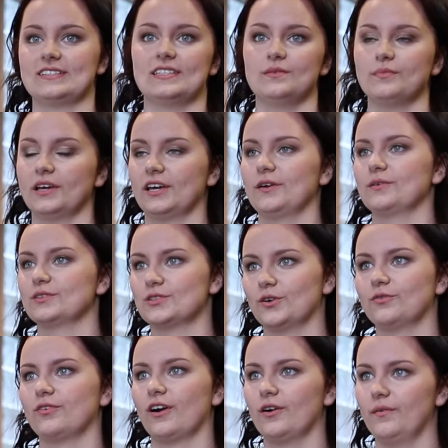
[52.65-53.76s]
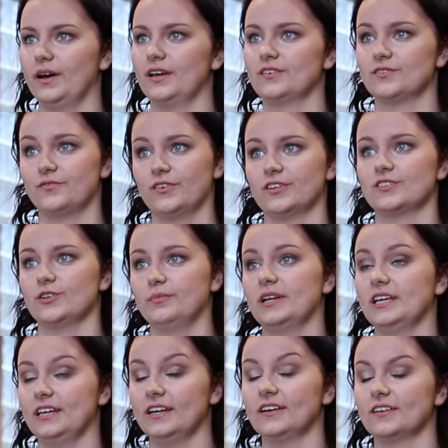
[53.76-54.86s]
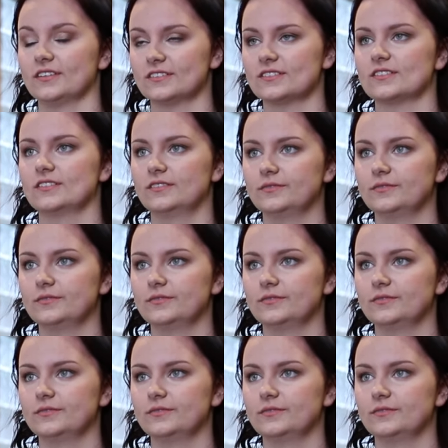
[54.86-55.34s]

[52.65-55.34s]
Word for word: it seemed like it was so far away for so many years.